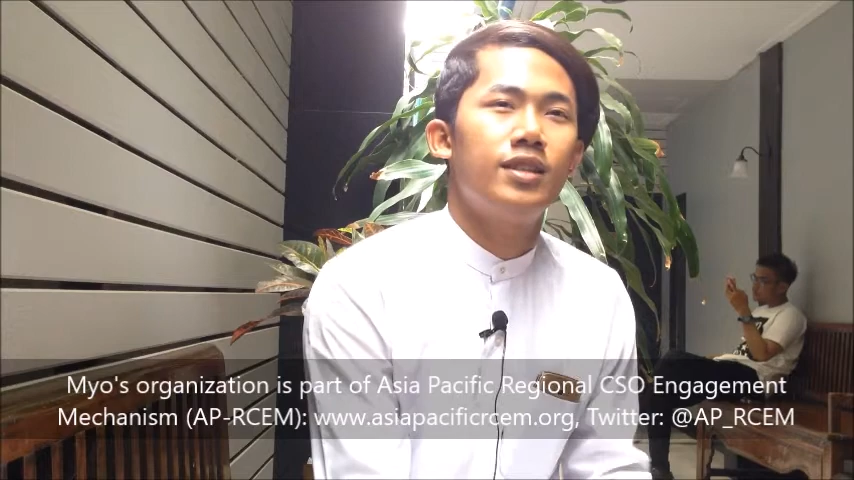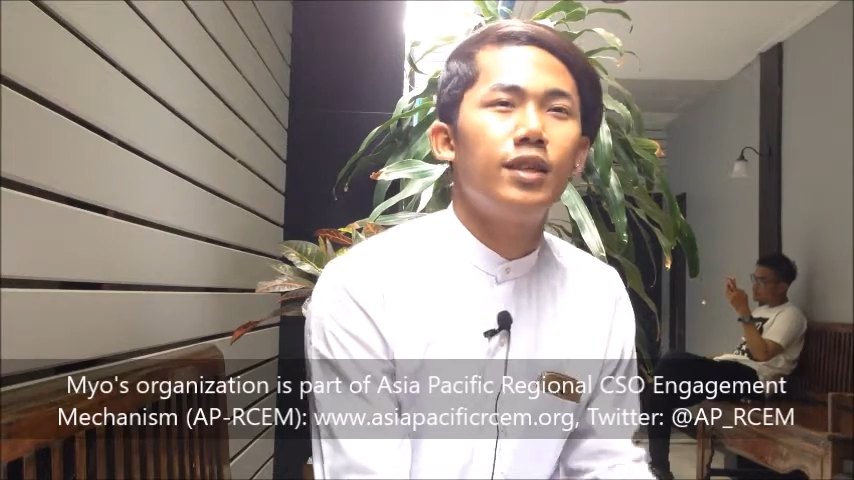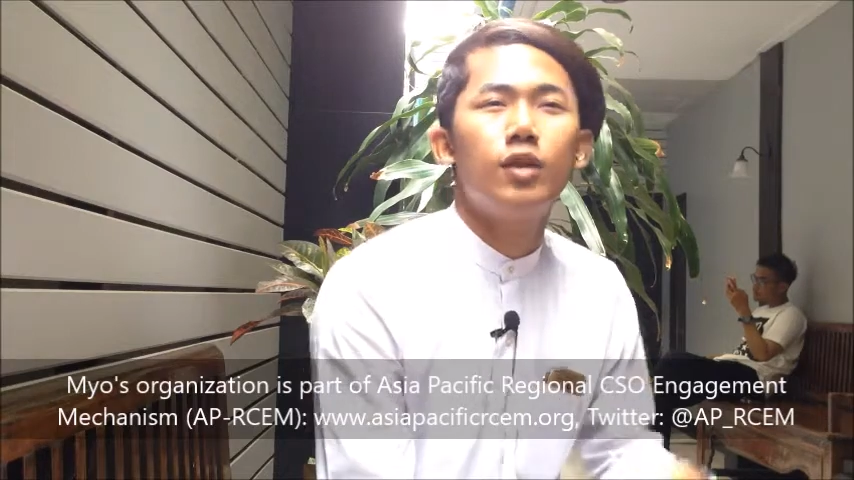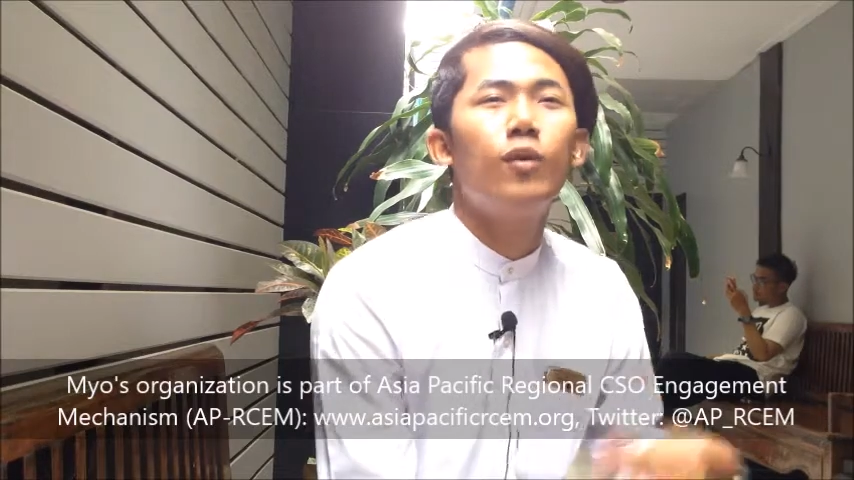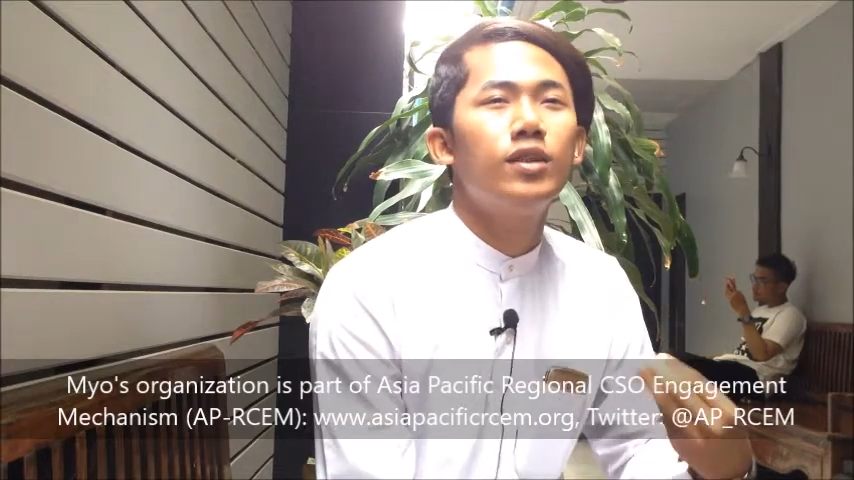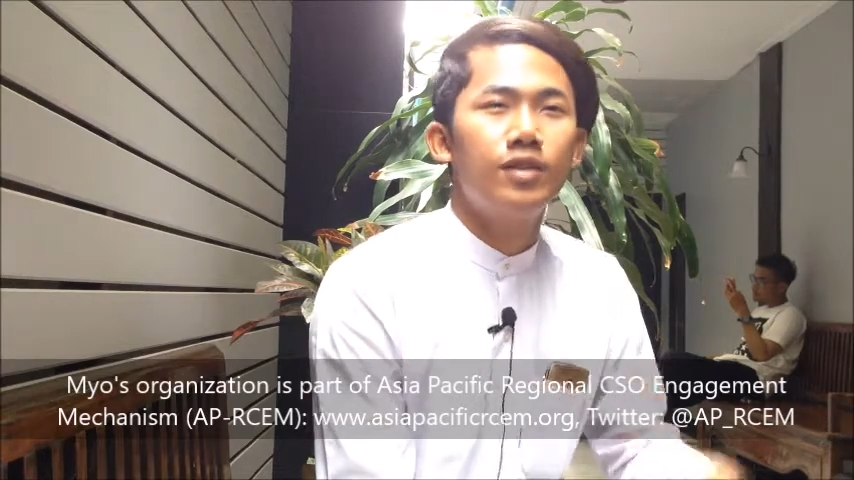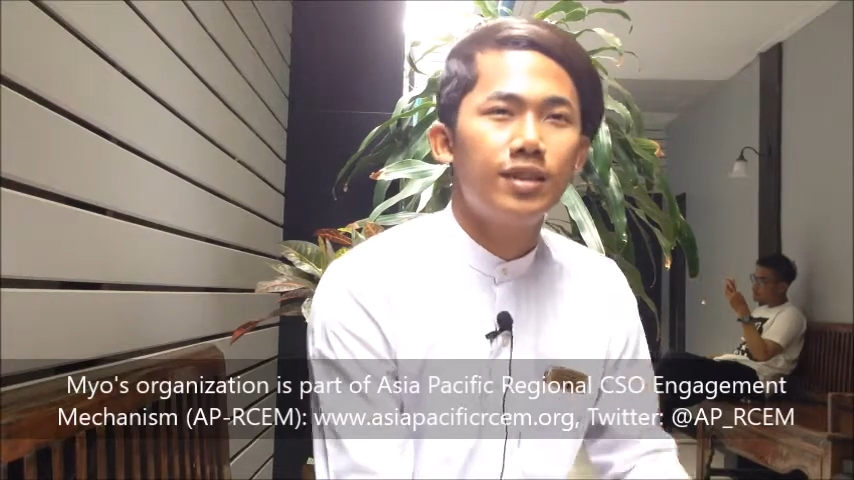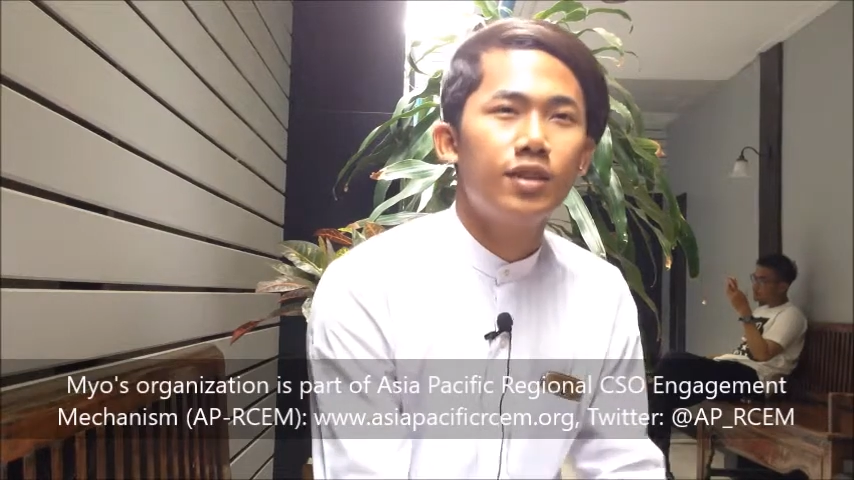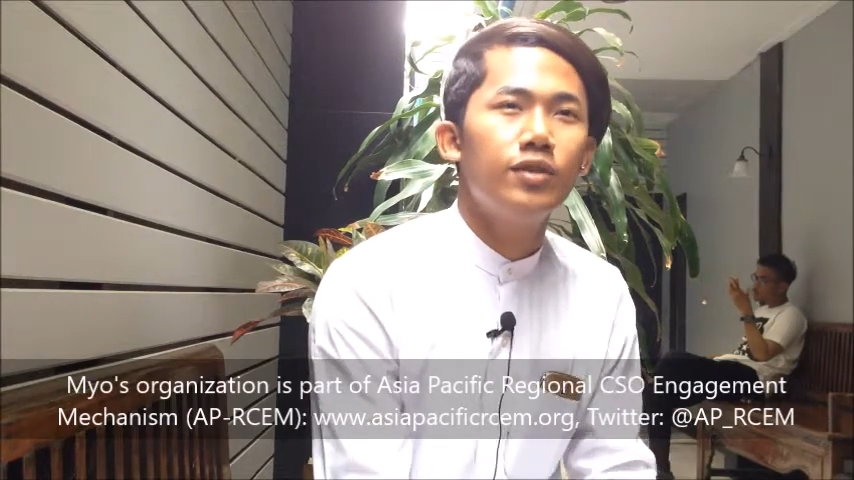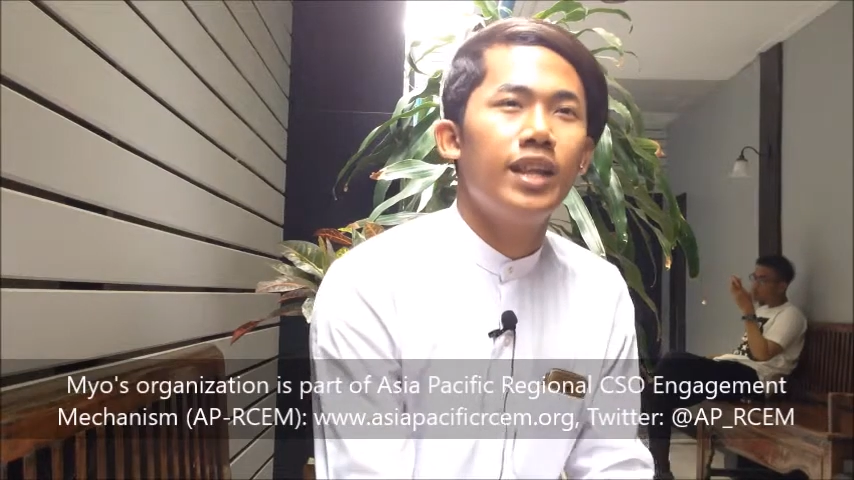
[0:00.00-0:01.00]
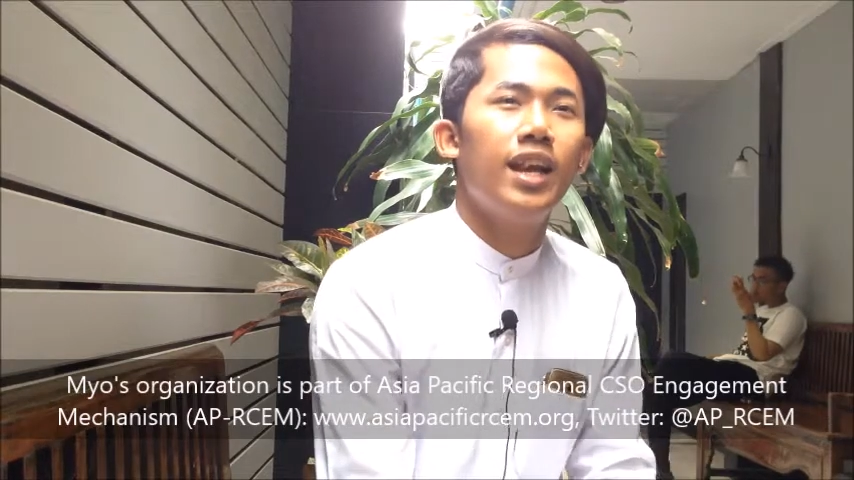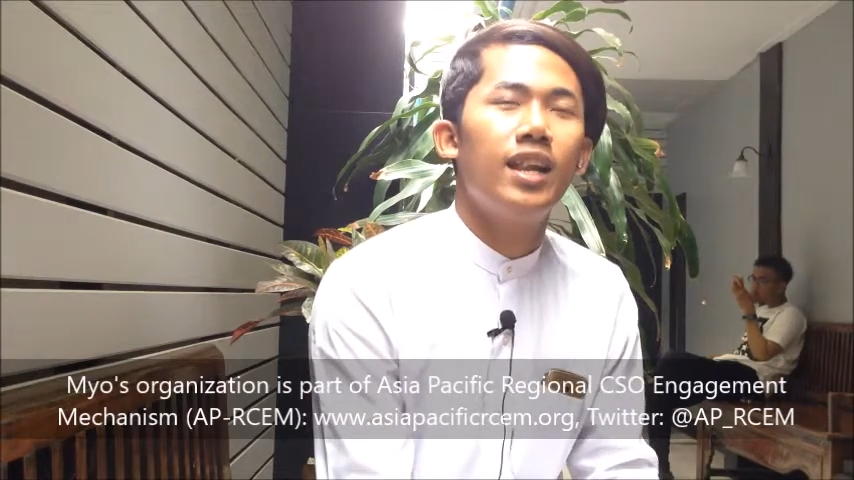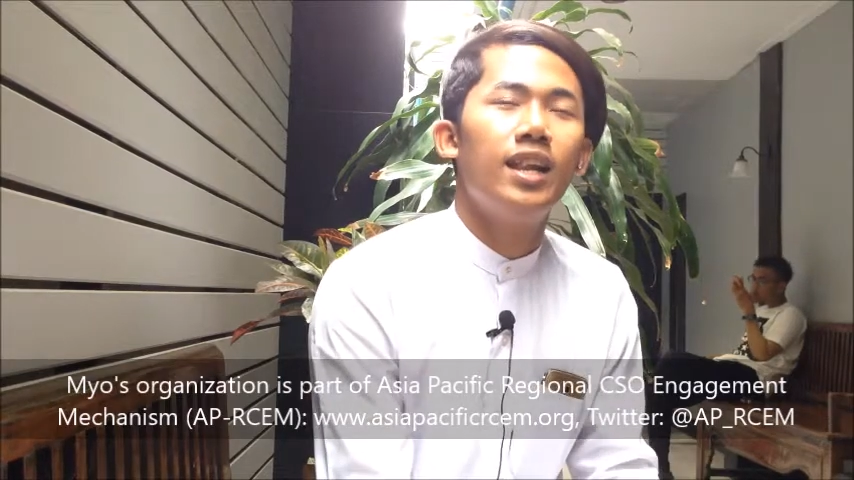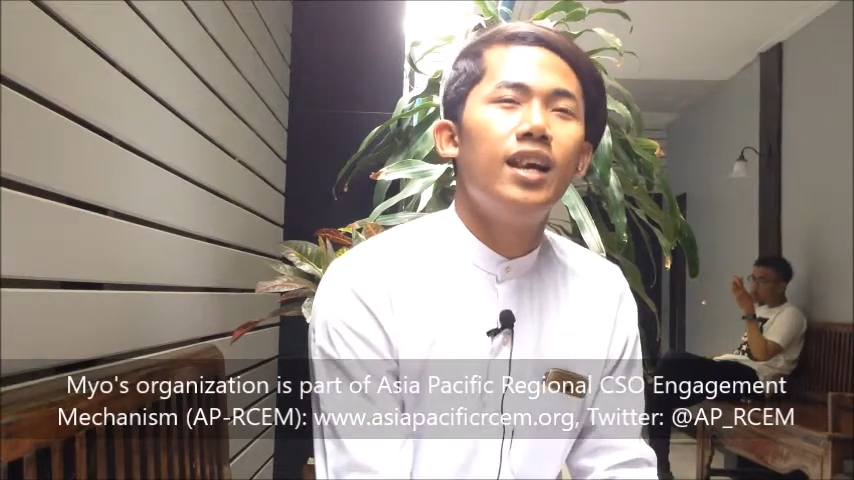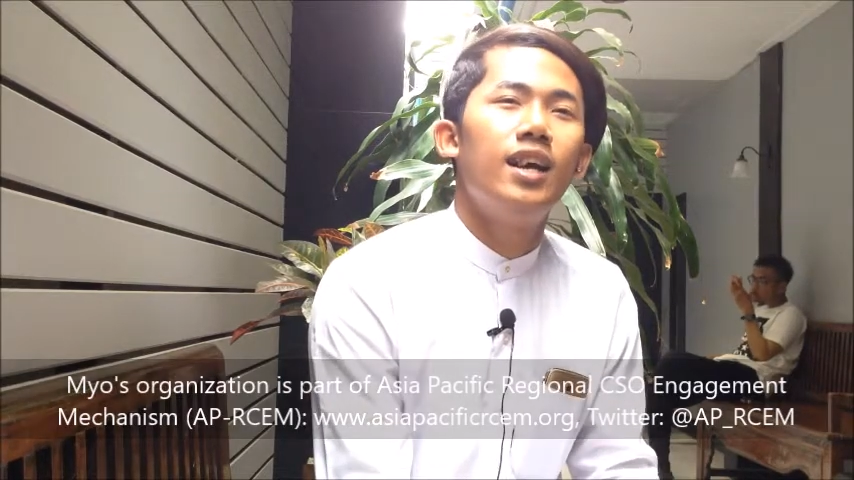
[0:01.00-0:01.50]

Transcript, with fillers: they don't want to disclose their